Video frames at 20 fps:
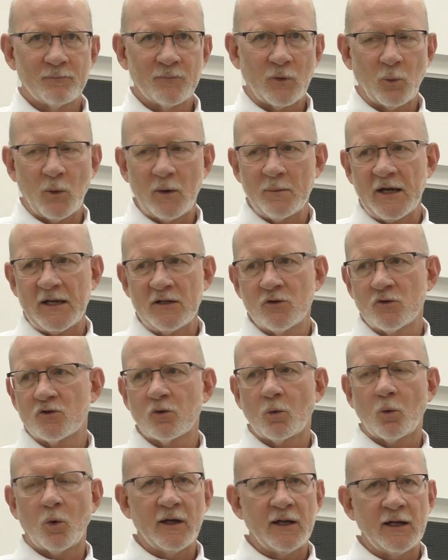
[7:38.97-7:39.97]
We may do
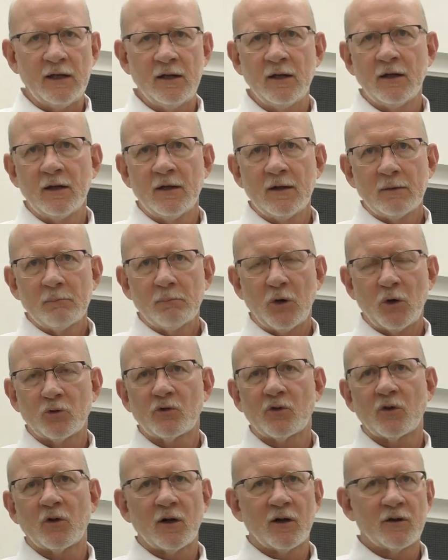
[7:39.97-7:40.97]
20
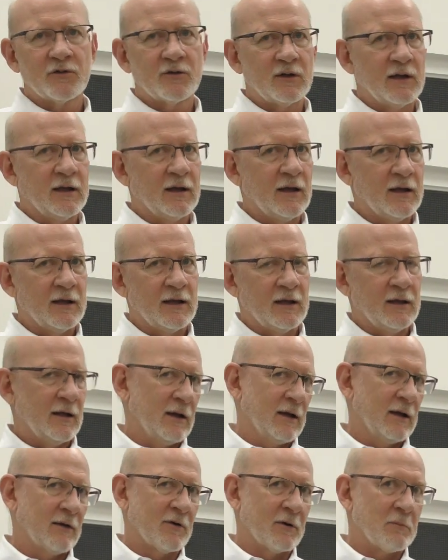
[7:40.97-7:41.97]
post-thaws
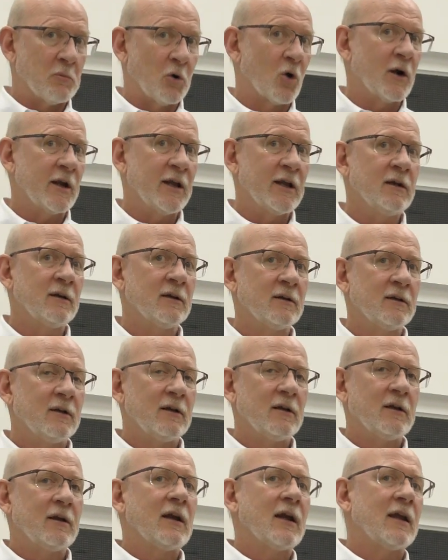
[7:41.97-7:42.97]
every morning,
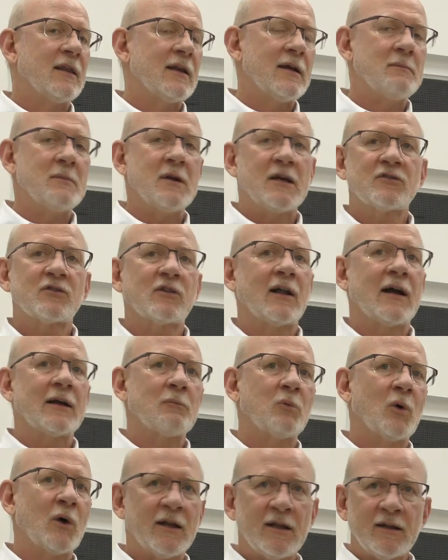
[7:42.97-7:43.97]
and they may slide
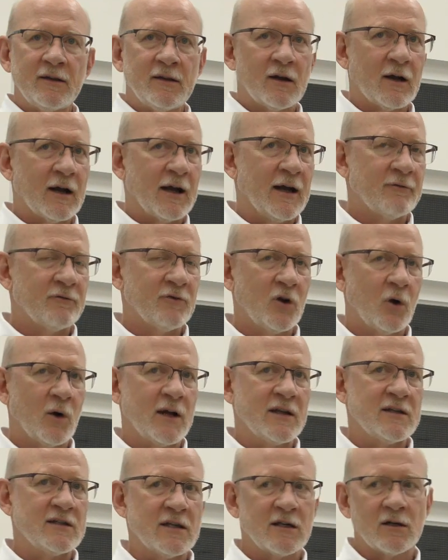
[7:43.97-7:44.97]
one in there. I have no
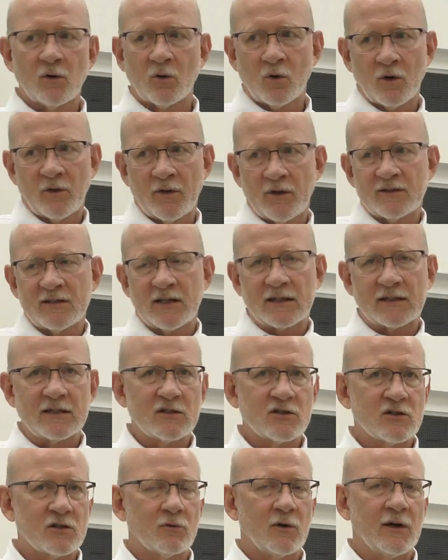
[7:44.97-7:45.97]
idea, or the
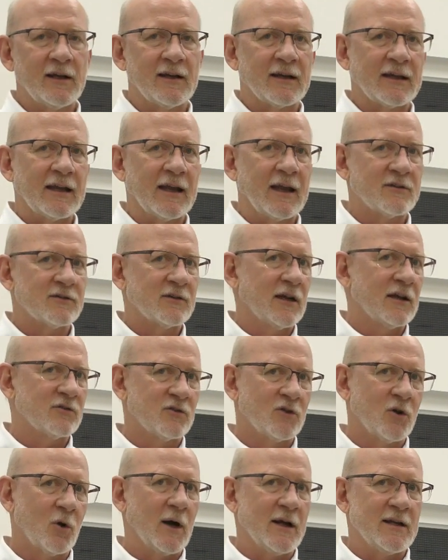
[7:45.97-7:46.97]
technician reading the CASA has
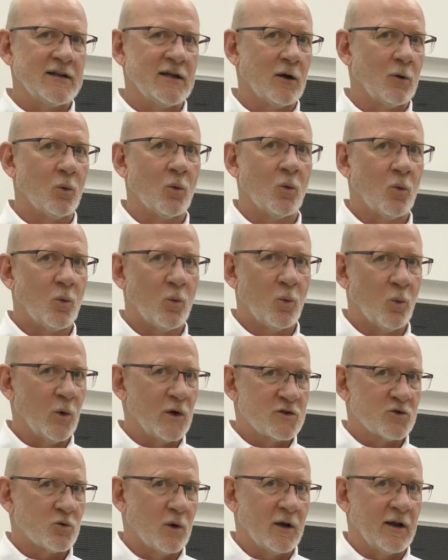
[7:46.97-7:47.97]
no idea
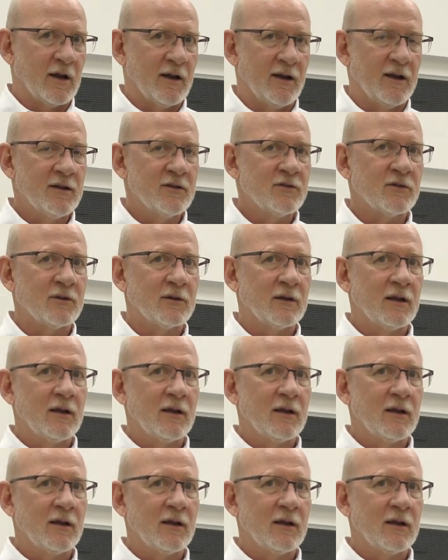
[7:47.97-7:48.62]
which one it is.